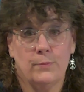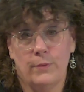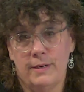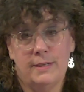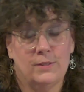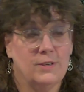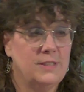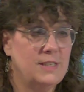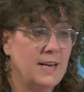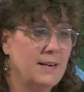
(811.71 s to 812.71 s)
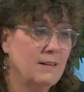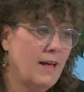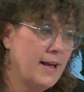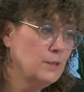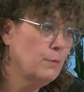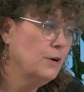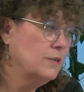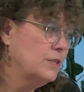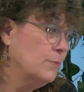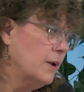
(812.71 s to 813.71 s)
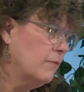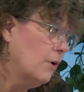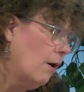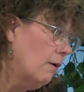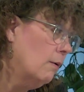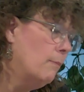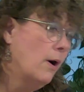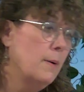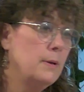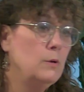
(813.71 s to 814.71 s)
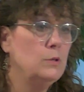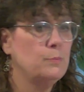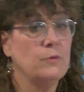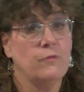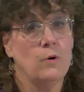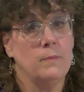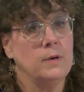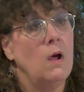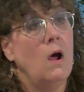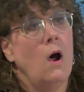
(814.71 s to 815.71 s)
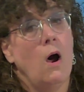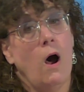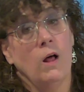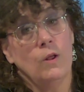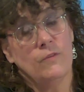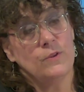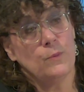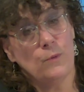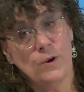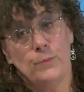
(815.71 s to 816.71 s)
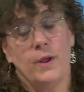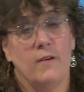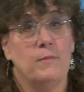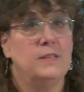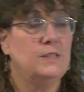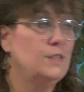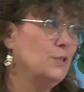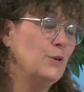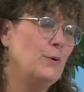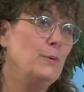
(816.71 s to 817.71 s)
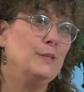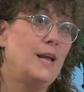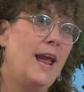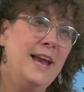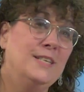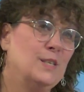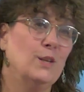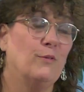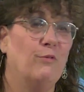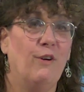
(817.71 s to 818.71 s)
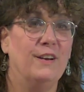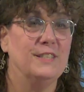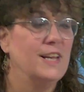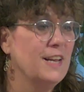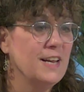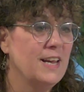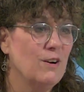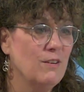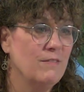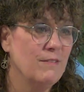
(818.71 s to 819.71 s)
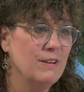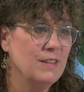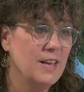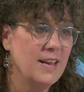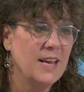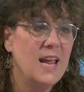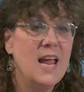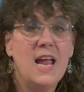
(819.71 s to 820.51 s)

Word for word: Wendy's our stained glass person. We have Carl Barbie, who's performed all over the world. We have my sister, who was ace at the front, taking care of everything.